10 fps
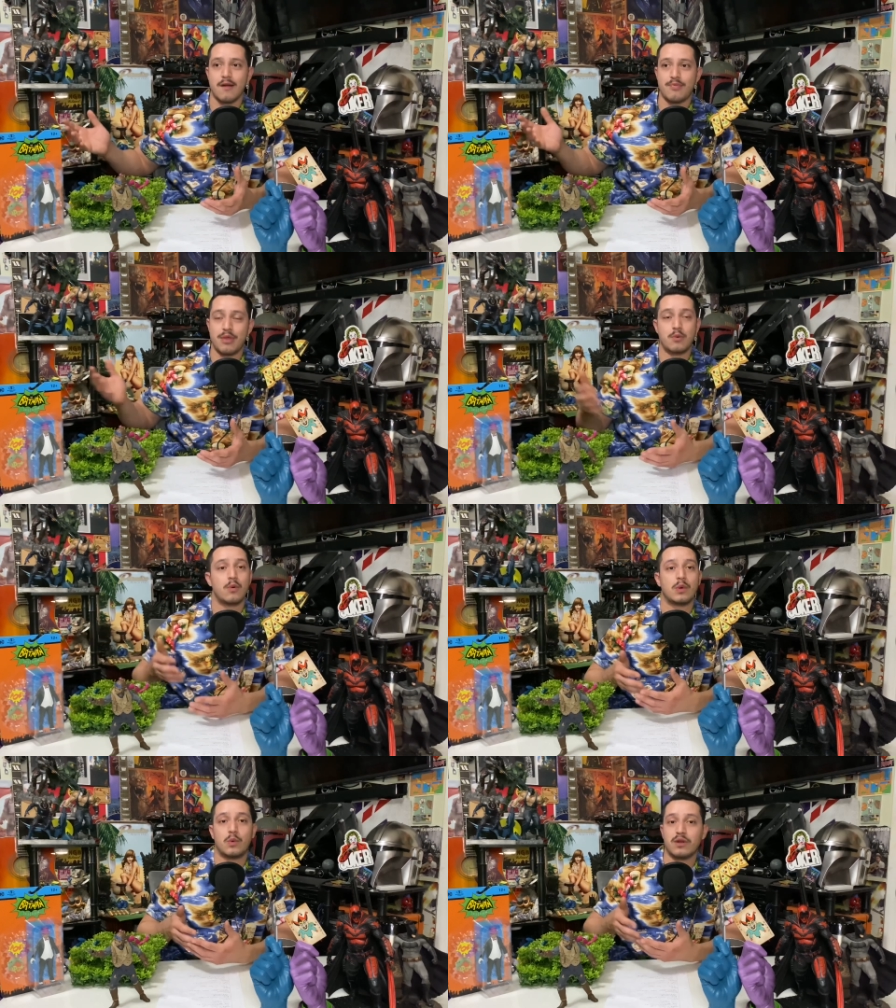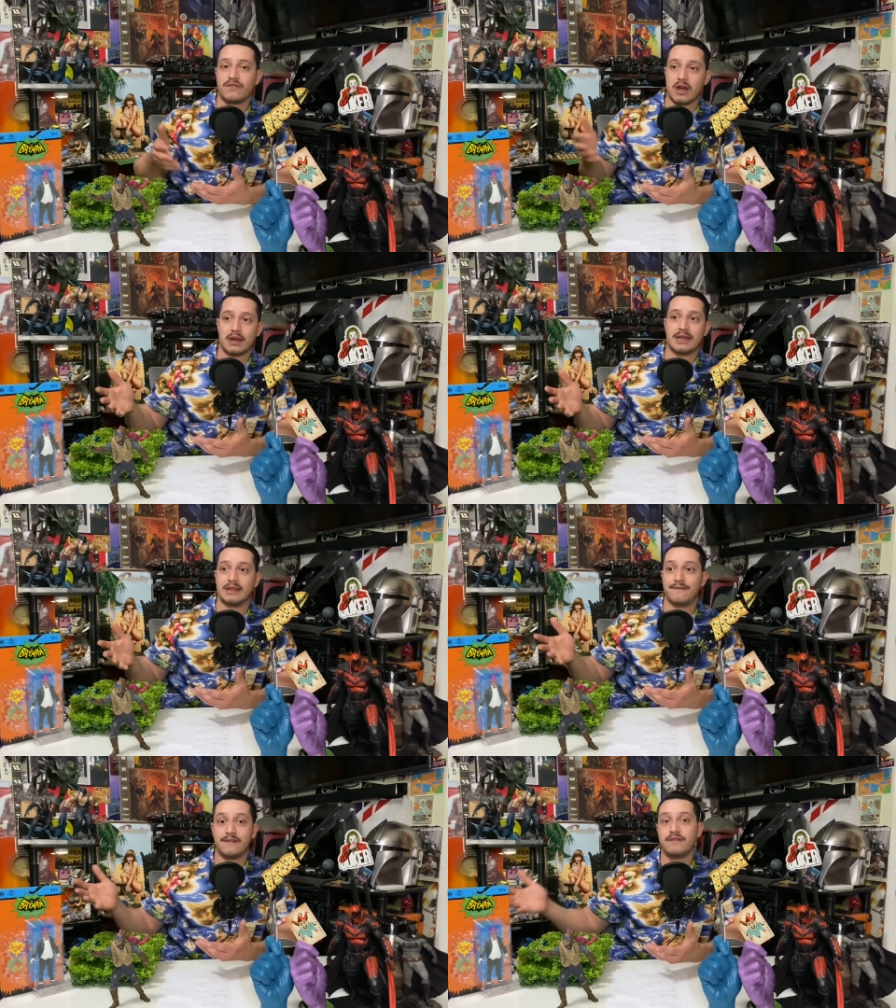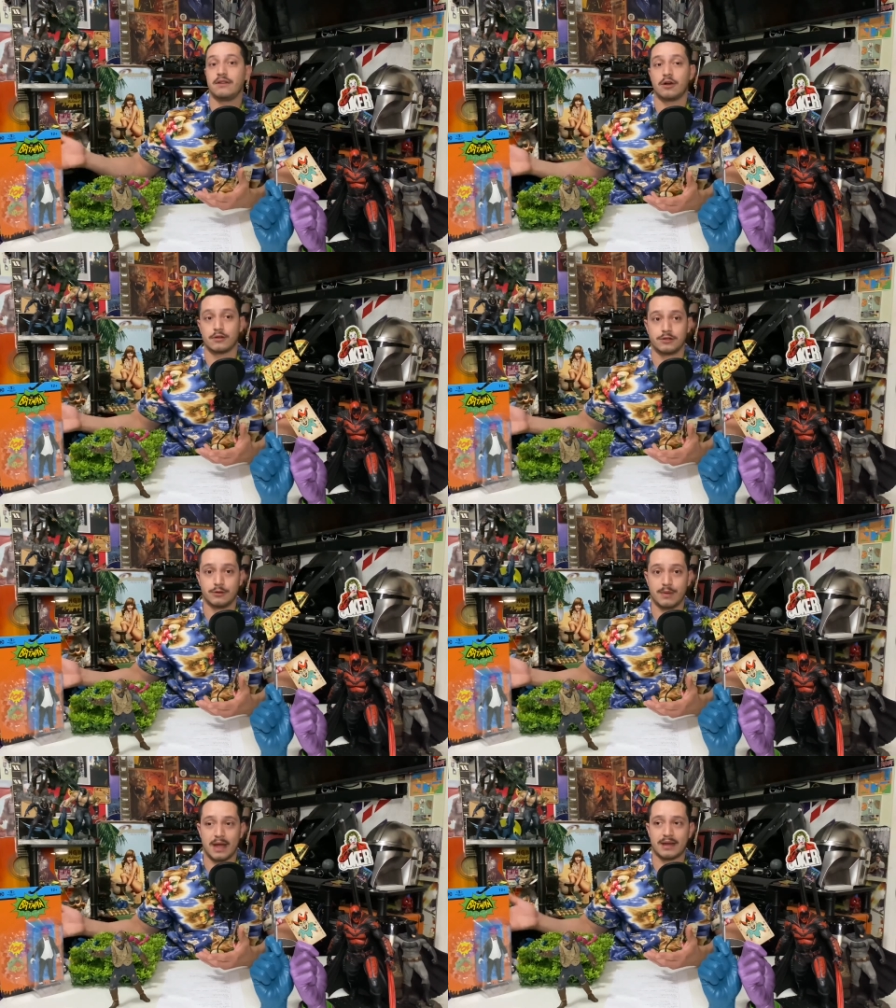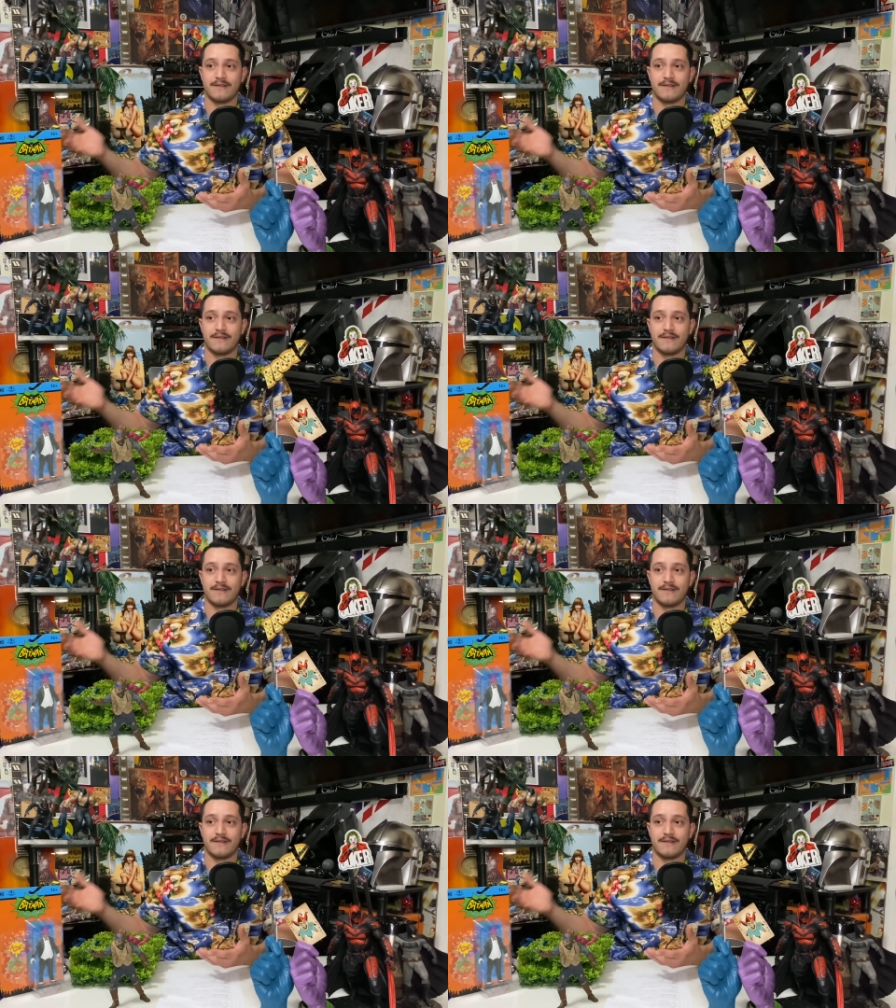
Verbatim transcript: than what we would have gotten in the $50 two pack.